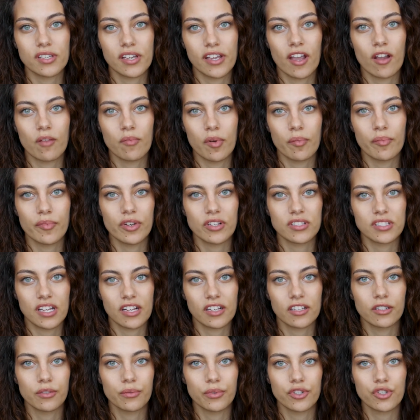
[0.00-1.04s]
I can't remember
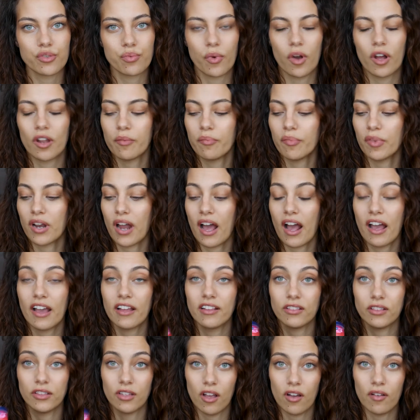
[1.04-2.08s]
exactly which one, but
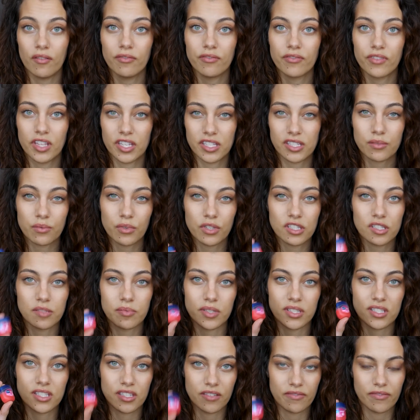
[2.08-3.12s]
I love this one
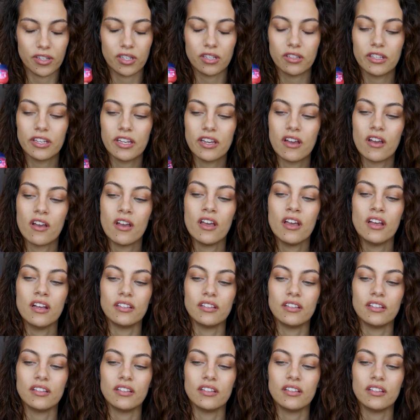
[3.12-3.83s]
specifically.